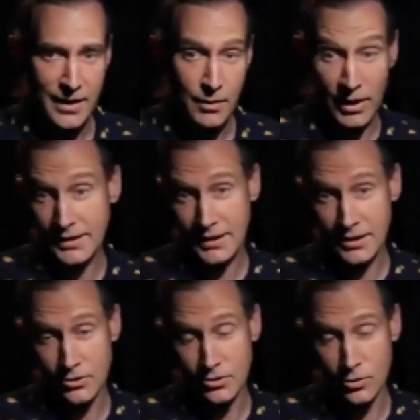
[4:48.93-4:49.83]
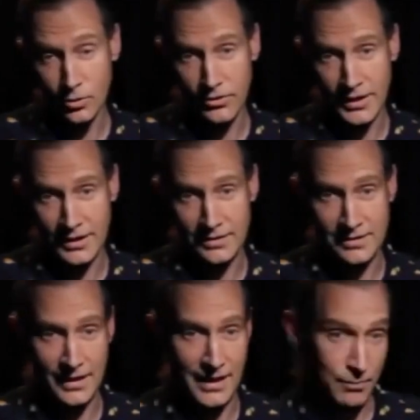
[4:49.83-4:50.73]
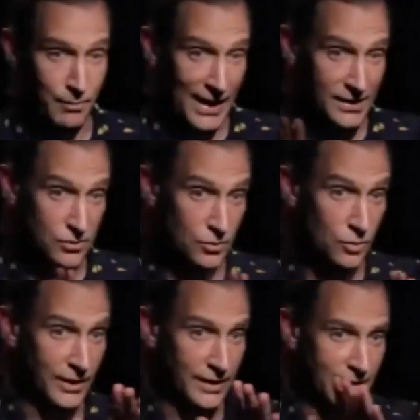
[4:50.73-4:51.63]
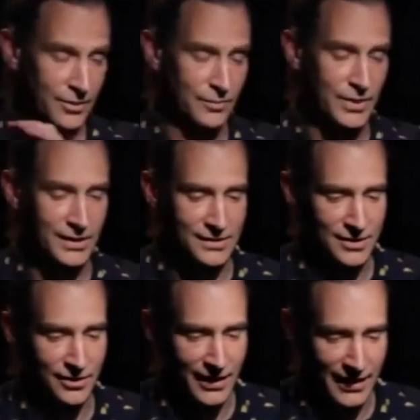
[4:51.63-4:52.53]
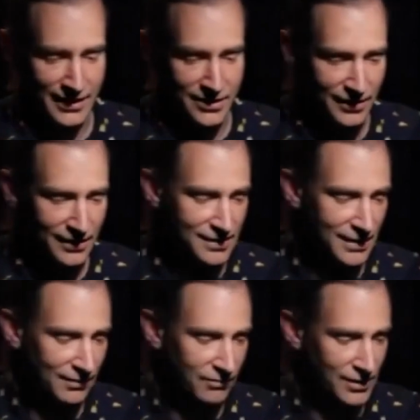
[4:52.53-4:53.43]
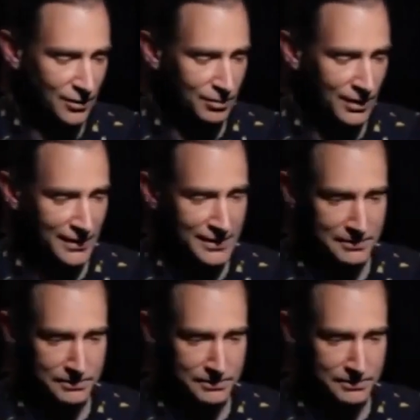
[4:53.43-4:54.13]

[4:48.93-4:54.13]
but they can do cool things like pass through one another because they're not actually in the same physical place.